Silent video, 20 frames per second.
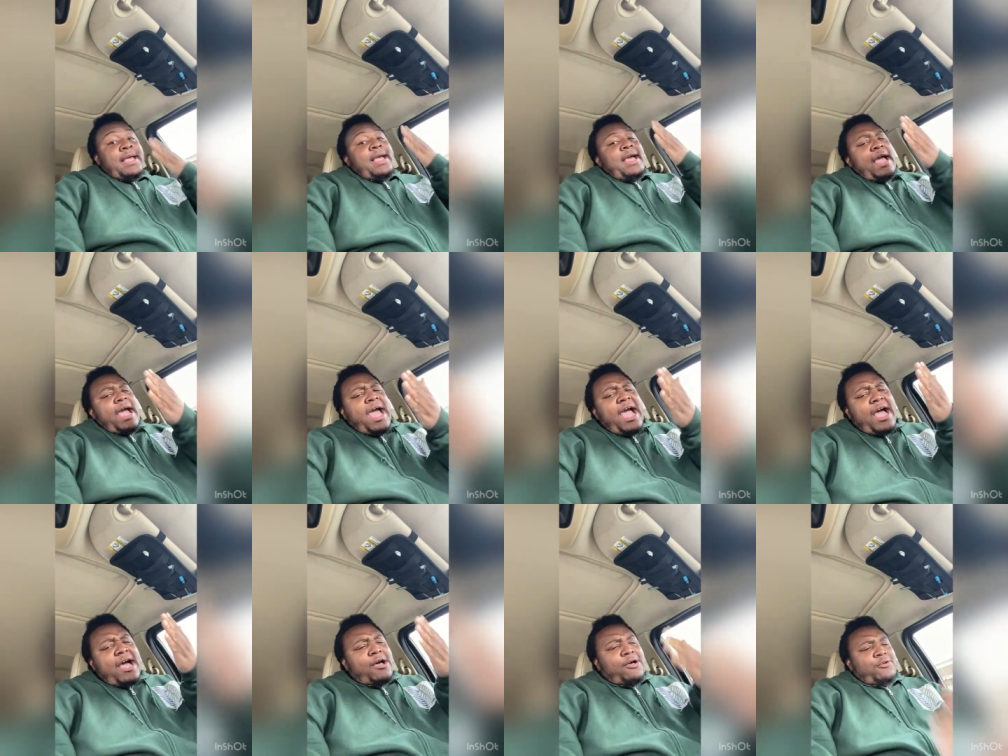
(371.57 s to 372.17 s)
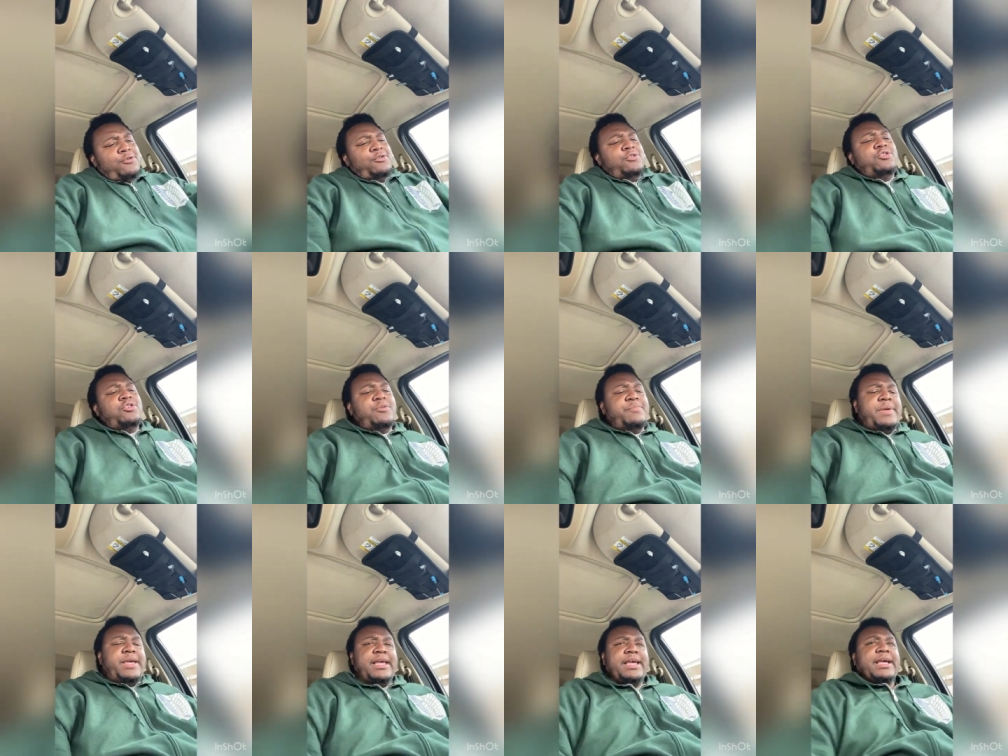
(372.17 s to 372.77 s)
How, you
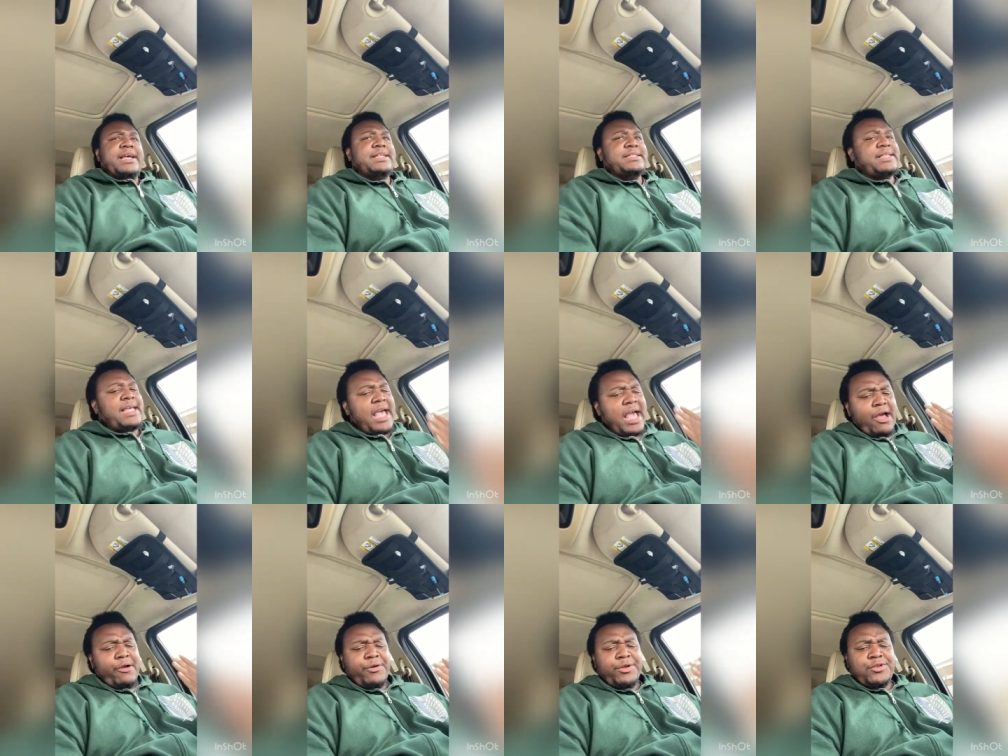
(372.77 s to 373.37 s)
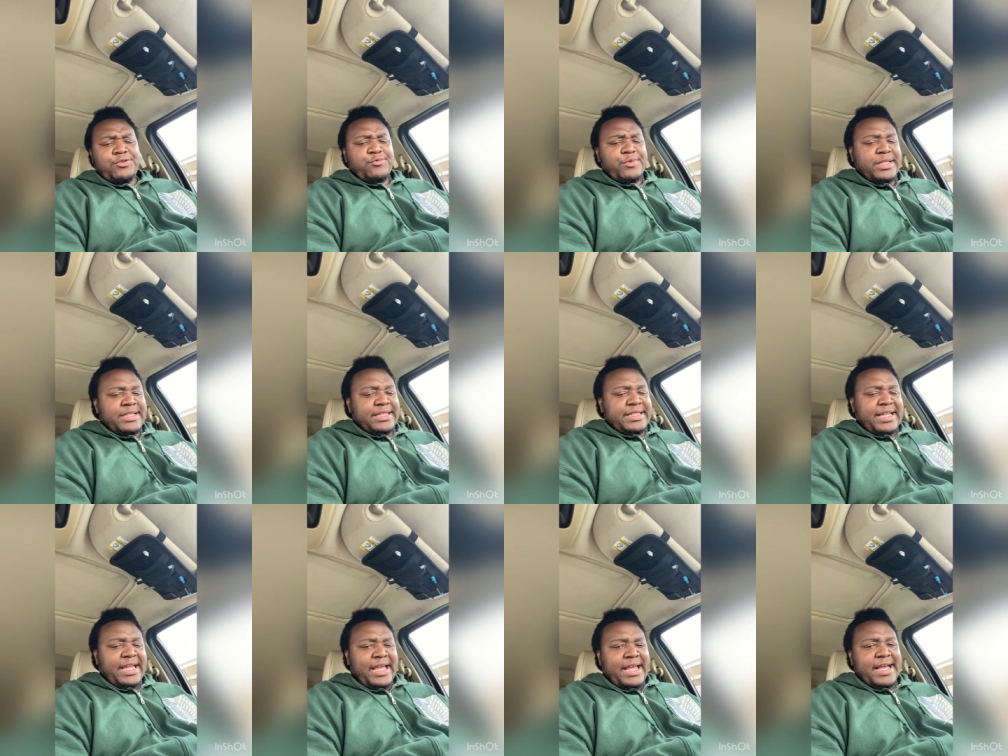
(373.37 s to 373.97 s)
may ask? How are you in
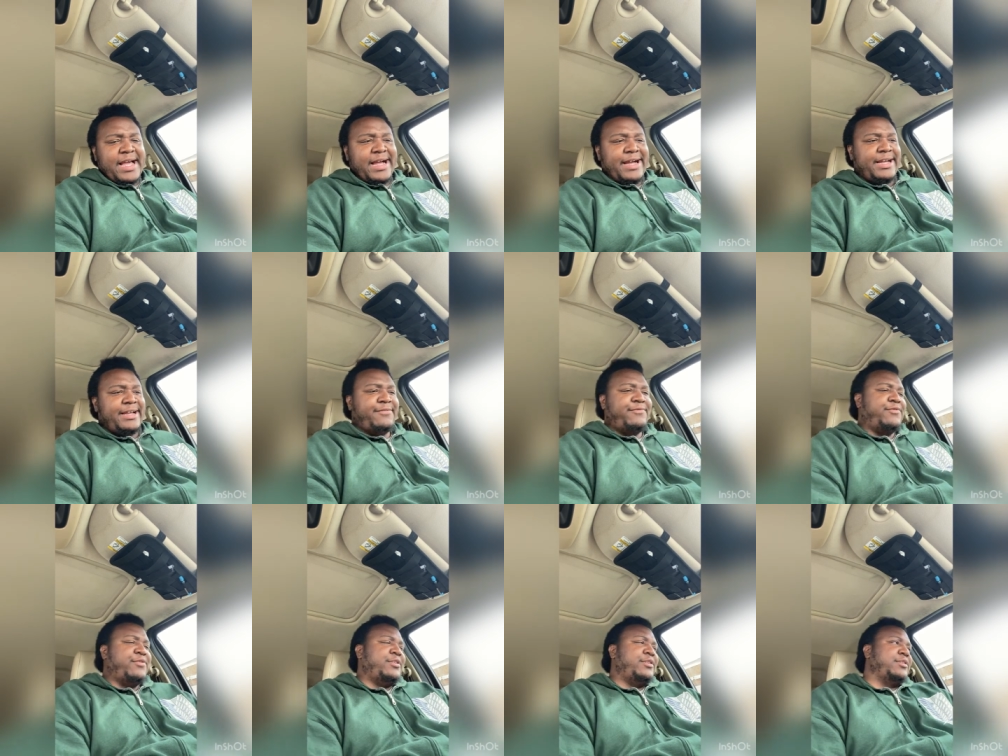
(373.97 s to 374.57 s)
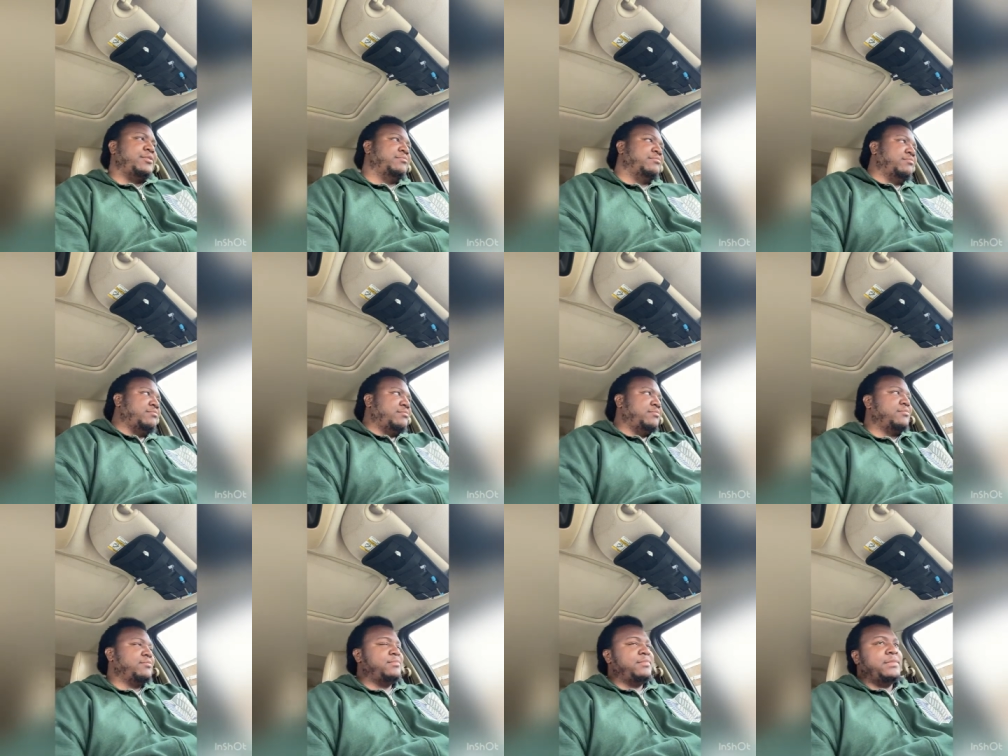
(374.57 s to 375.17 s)
debt, Ivory?
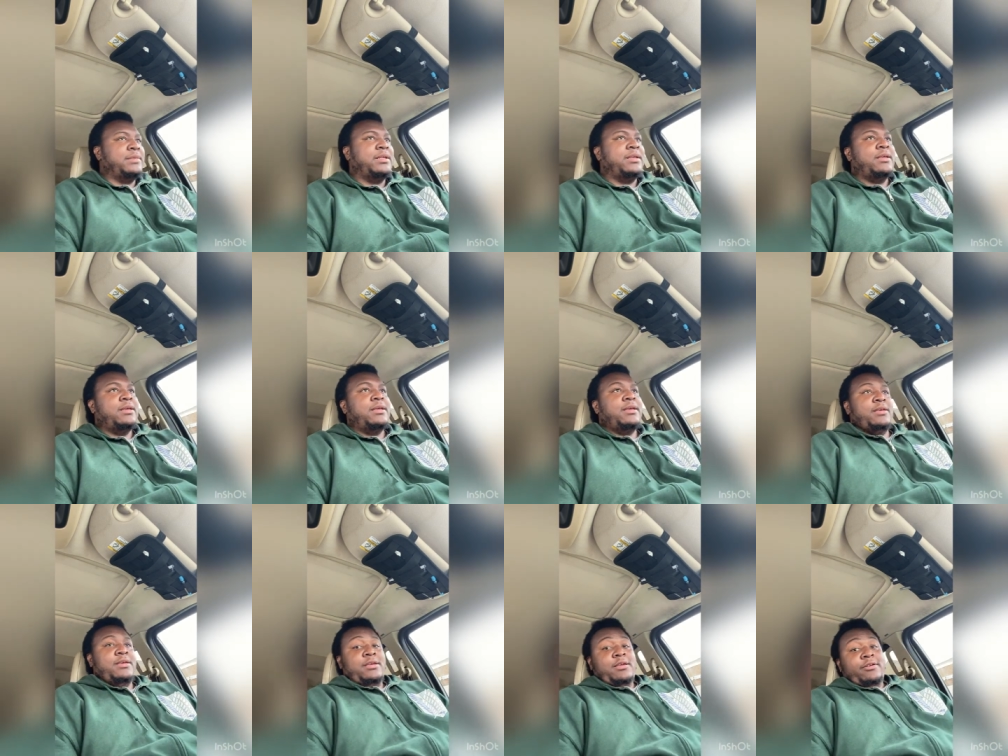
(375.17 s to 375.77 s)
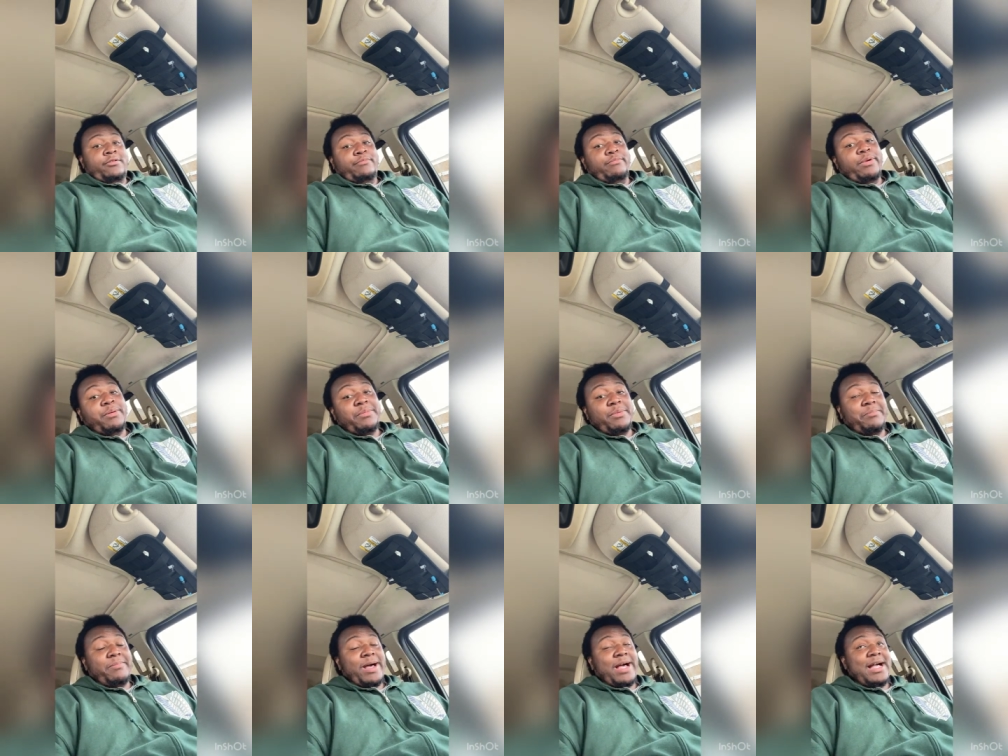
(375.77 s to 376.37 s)

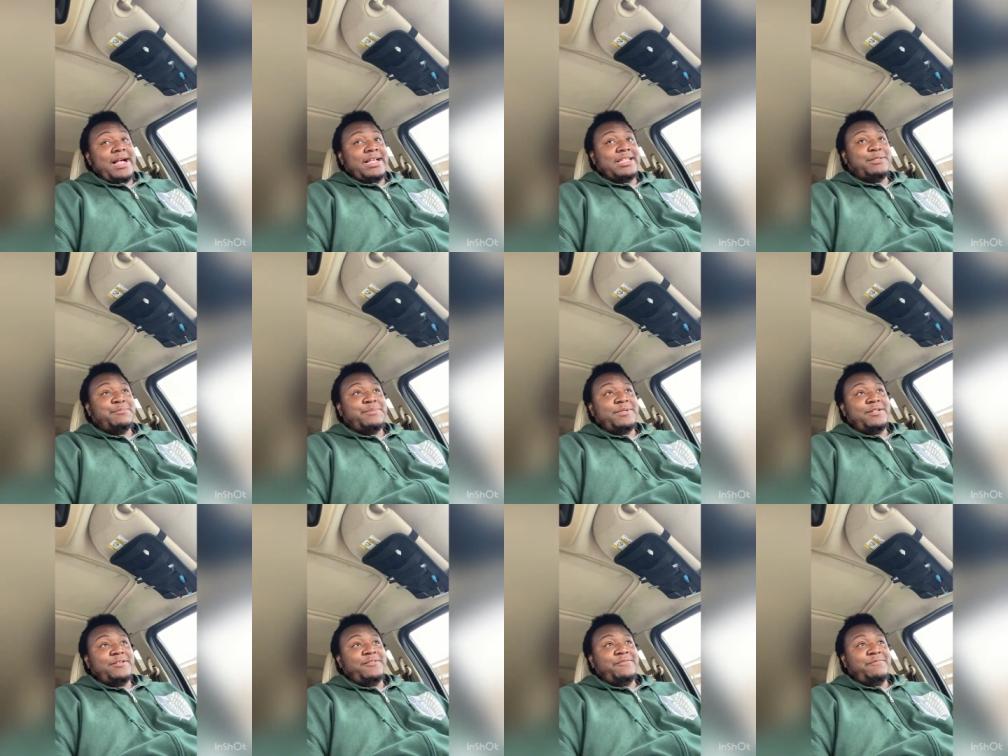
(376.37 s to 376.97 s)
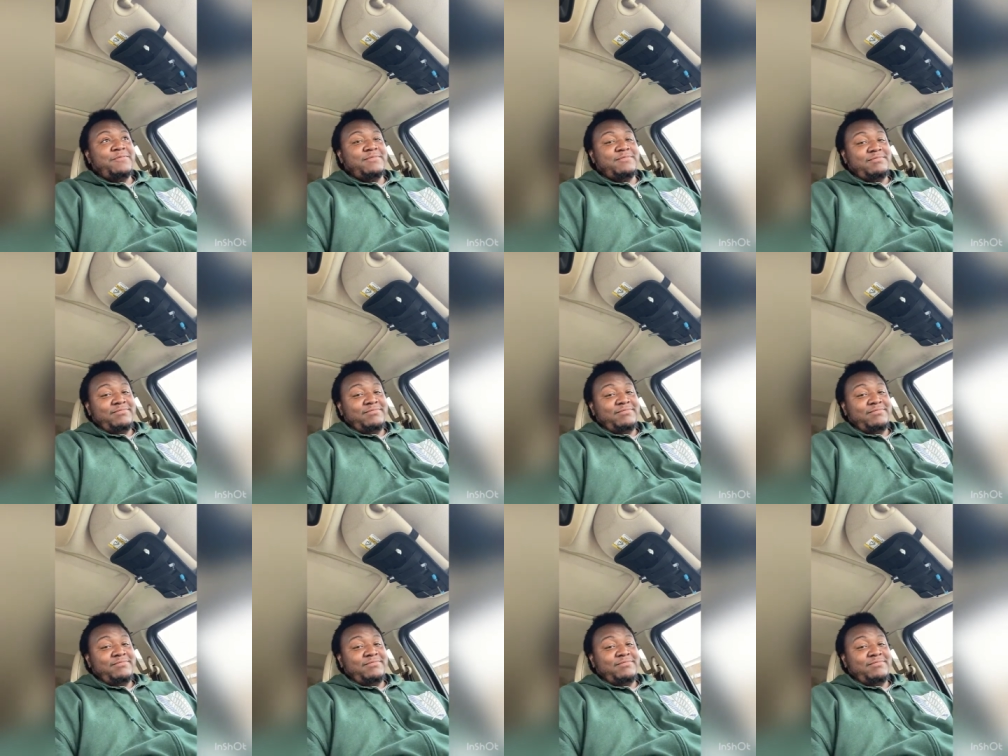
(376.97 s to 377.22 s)
Remember my hospital?